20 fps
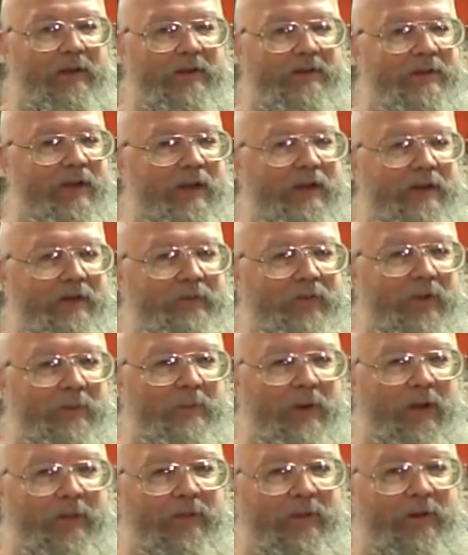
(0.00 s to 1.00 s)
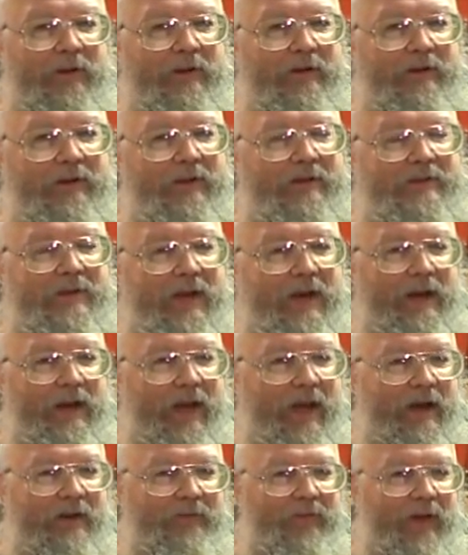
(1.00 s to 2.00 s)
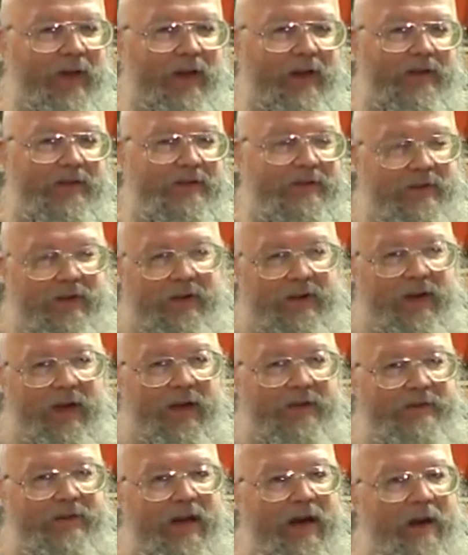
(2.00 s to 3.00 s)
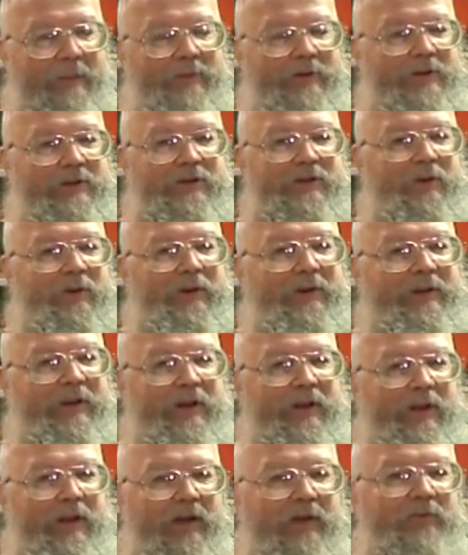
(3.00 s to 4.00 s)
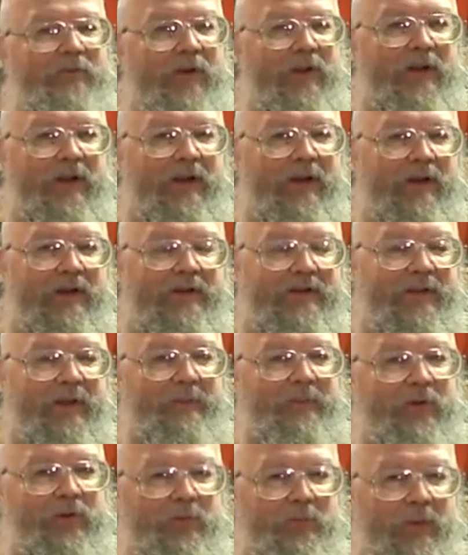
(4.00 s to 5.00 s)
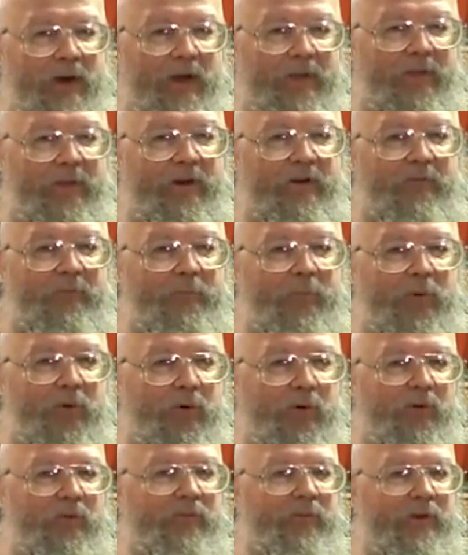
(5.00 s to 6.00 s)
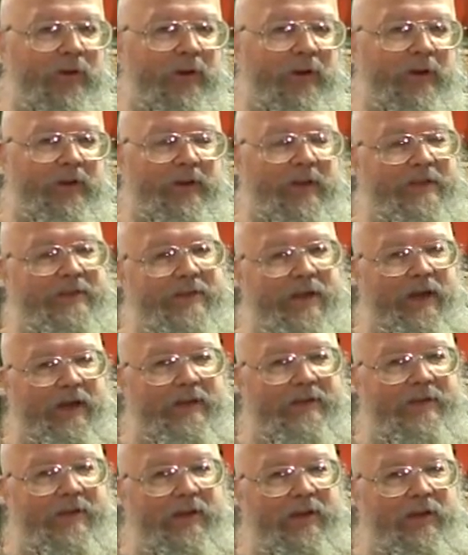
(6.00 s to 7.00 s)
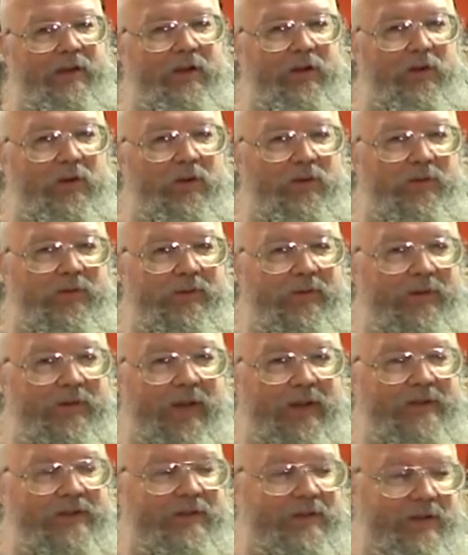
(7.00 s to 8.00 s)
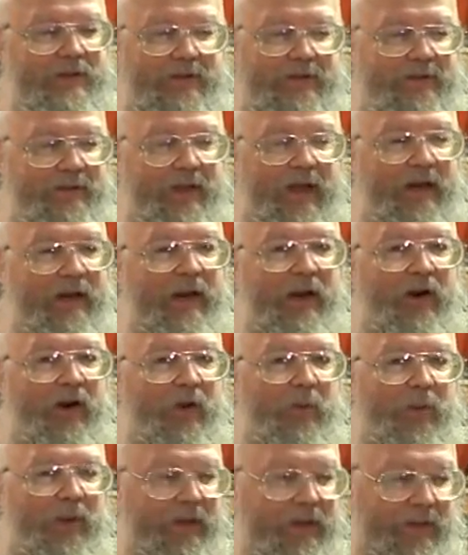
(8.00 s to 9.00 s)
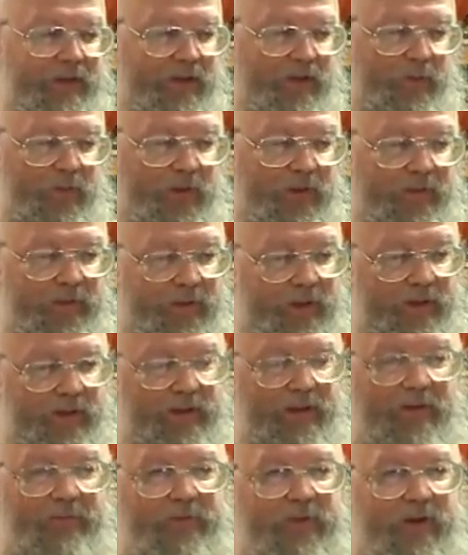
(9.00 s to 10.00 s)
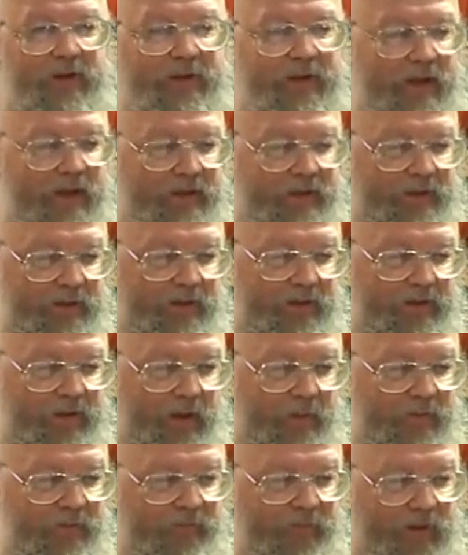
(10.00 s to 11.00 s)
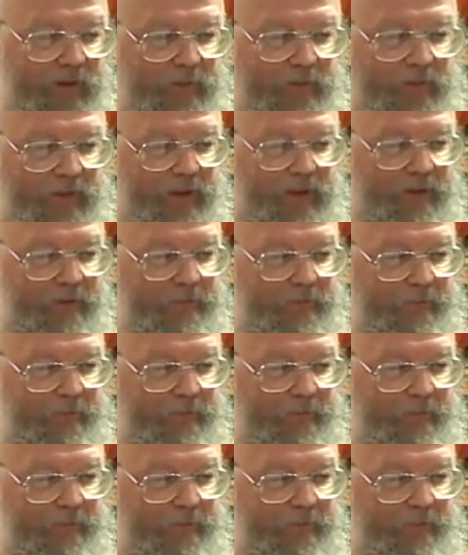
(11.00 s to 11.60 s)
The scientific method does not have that as as an option. So until they invent some new method of proof that science can use, that's just not an area we can deal with. And he left it at that, and I was fine with that.